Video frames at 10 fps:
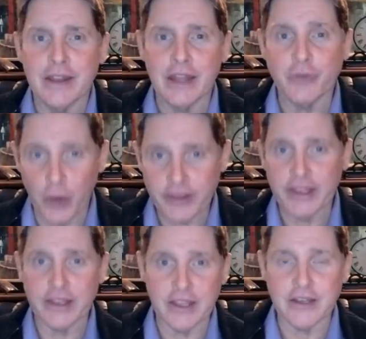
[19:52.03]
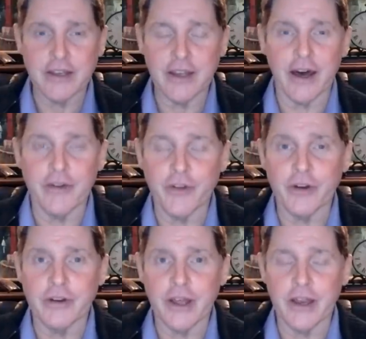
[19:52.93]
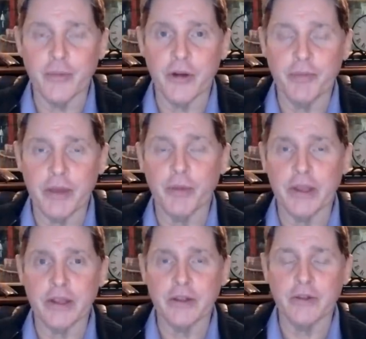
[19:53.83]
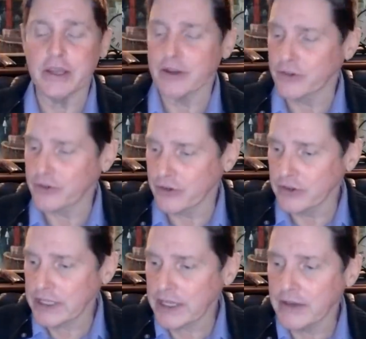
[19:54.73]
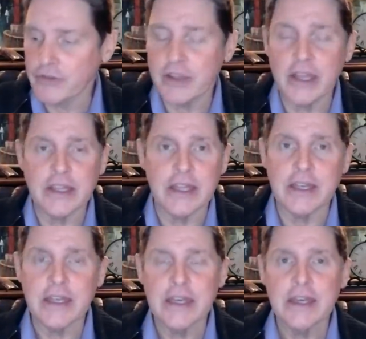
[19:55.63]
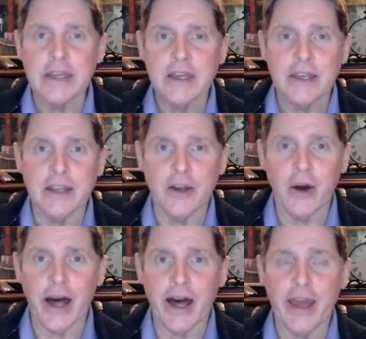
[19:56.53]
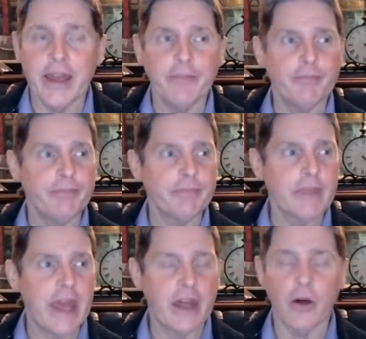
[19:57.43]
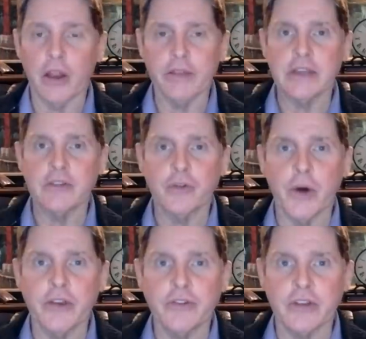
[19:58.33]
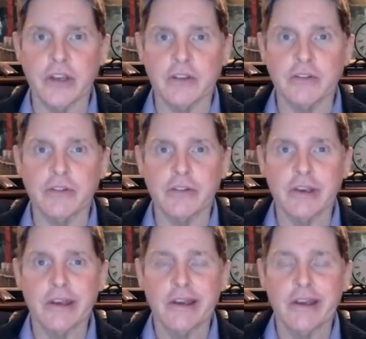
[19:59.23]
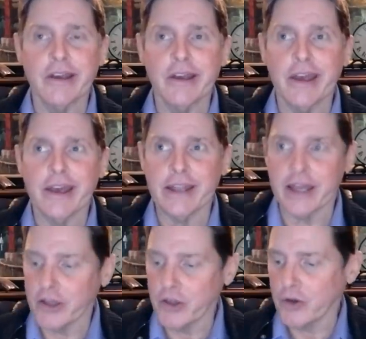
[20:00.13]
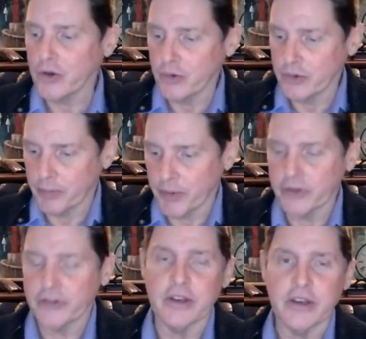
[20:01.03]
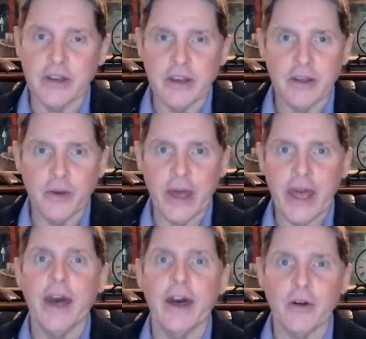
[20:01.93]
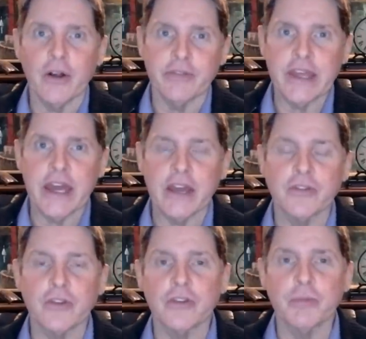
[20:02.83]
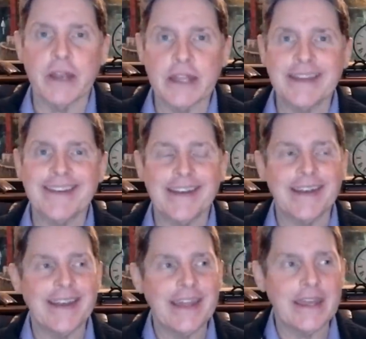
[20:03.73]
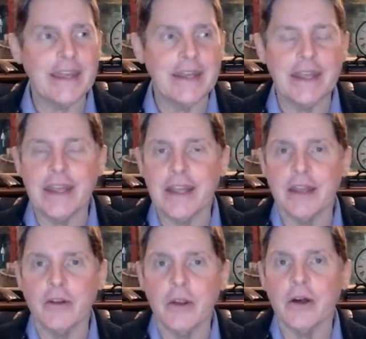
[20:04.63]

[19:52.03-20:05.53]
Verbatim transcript: And that's one thing that I've heard a number of people, including yours truly, have said that, you know, I had all of these questions and I knew the person who had all of the answers, but I didn't need any